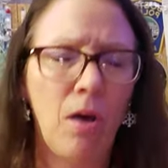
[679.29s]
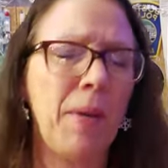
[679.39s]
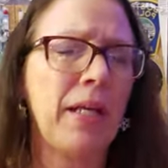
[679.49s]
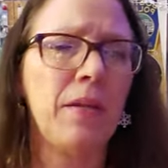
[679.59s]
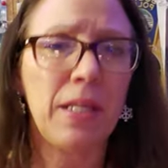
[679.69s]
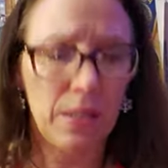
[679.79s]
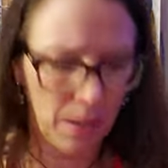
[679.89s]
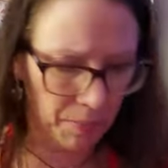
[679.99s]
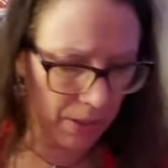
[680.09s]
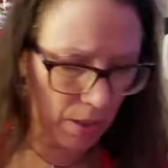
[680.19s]
oh my God, that
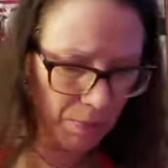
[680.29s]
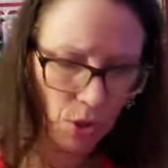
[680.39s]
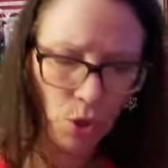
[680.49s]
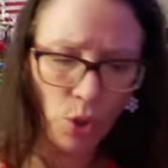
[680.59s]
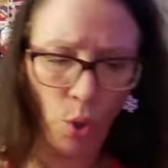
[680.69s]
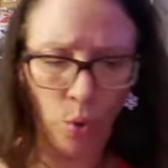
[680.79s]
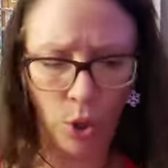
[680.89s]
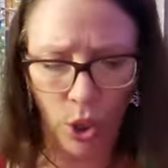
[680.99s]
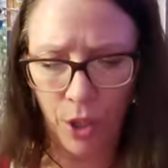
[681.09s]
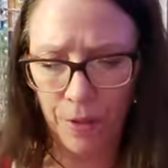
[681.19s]
simple syrup is so
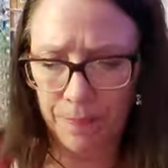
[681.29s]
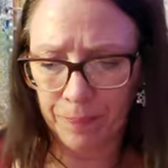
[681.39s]
good.